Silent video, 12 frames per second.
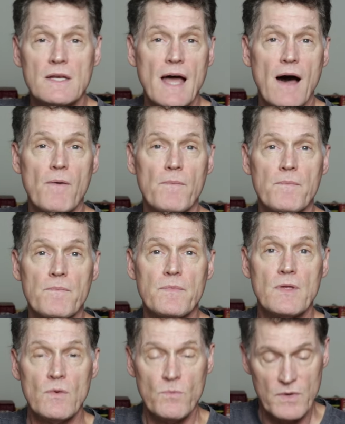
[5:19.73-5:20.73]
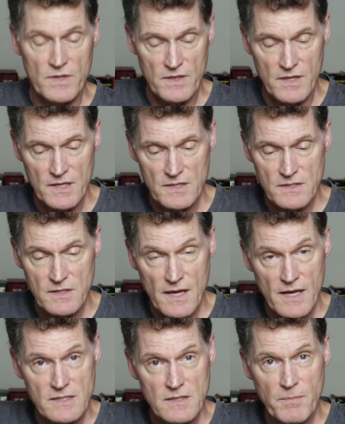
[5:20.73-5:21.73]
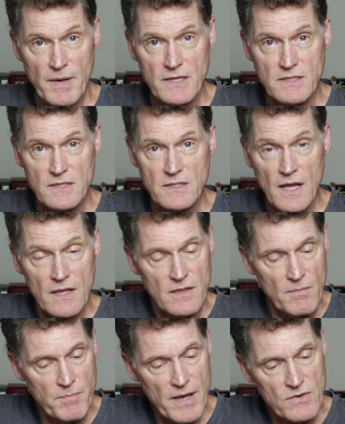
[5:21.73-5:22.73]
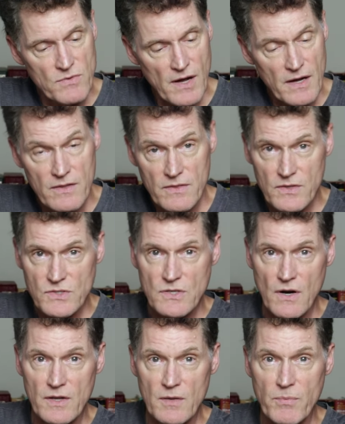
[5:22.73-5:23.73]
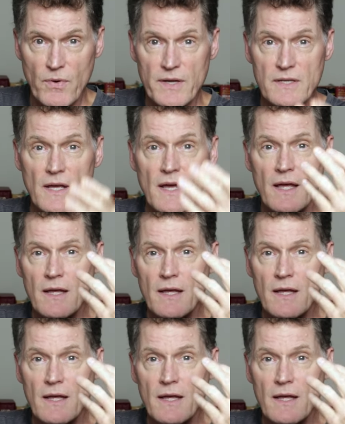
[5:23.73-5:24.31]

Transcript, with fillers: Now, with this as the basis, the bedrock, the starting point,